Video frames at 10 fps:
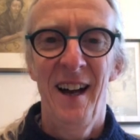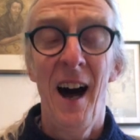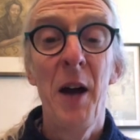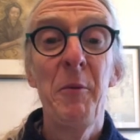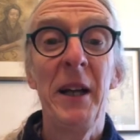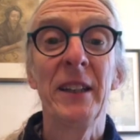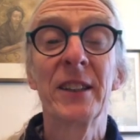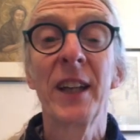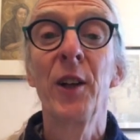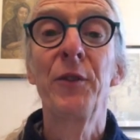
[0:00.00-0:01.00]
I went
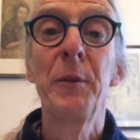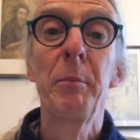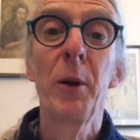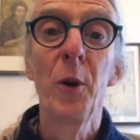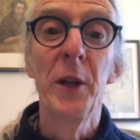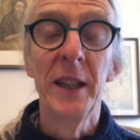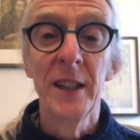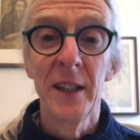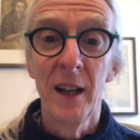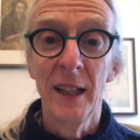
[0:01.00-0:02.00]
self employed in
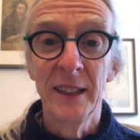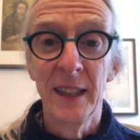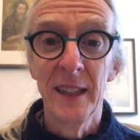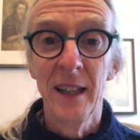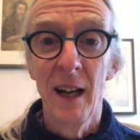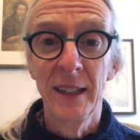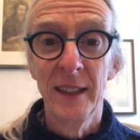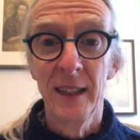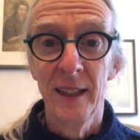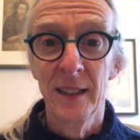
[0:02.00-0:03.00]
the
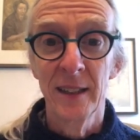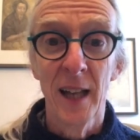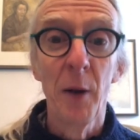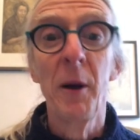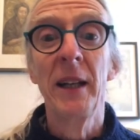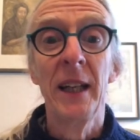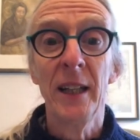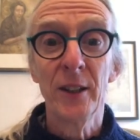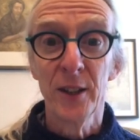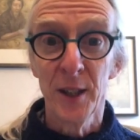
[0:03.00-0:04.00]
1990s and I went
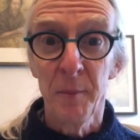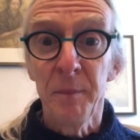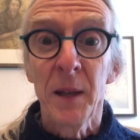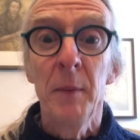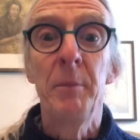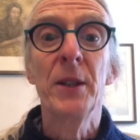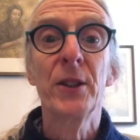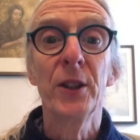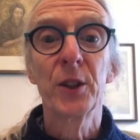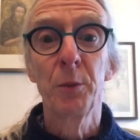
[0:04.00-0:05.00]
into the
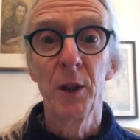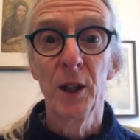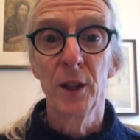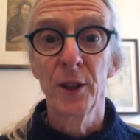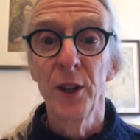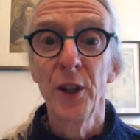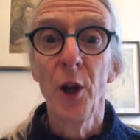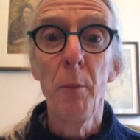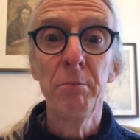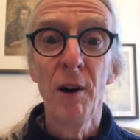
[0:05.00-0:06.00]
business world and the
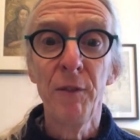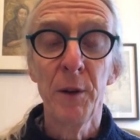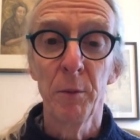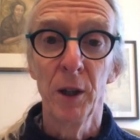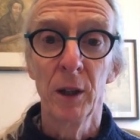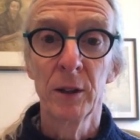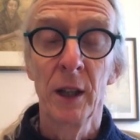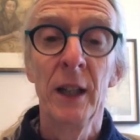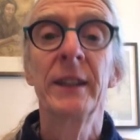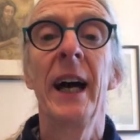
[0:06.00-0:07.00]
non-profit world
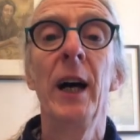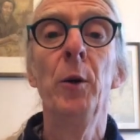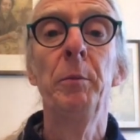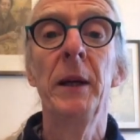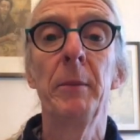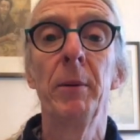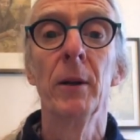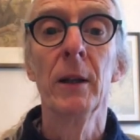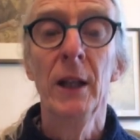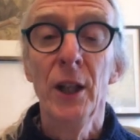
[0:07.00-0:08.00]
to help
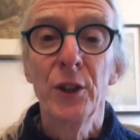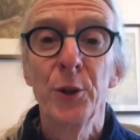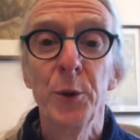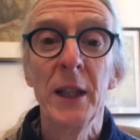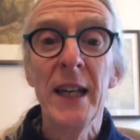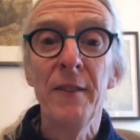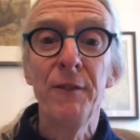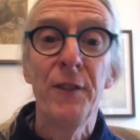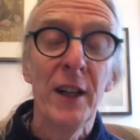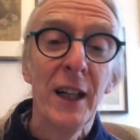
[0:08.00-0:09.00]
people to
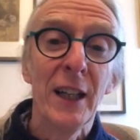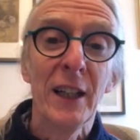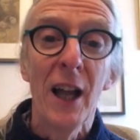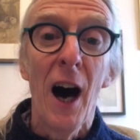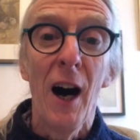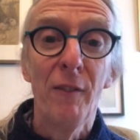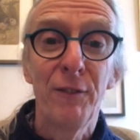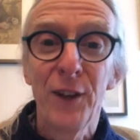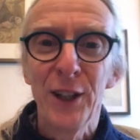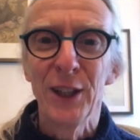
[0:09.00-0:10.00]
live,
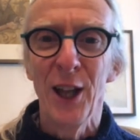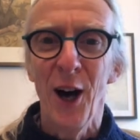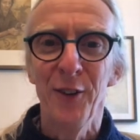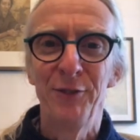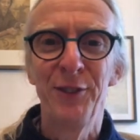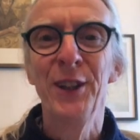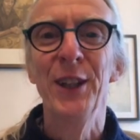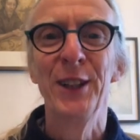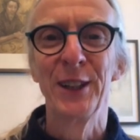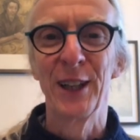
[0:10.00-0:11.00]
laugh, love,
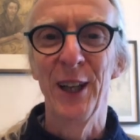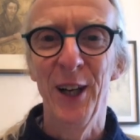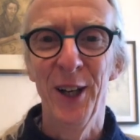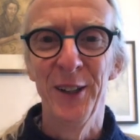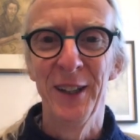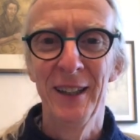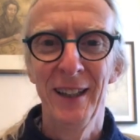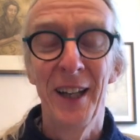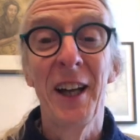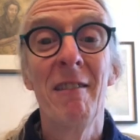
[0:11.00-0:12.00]
and learn.
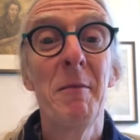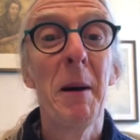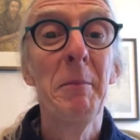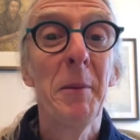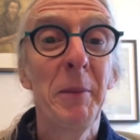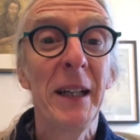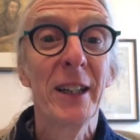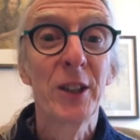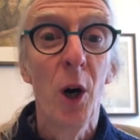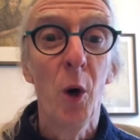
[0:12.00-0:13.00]
And I remember
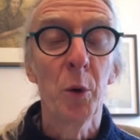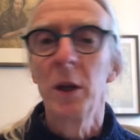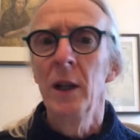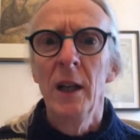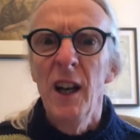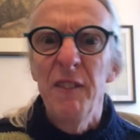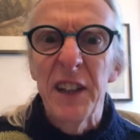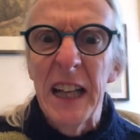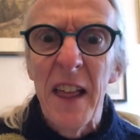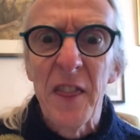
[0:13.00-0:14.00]
being told,
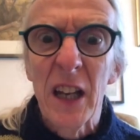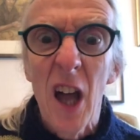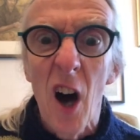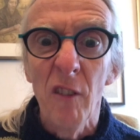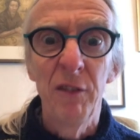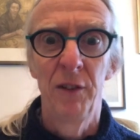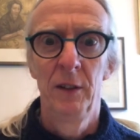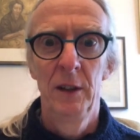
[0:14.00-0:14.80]
forget the love.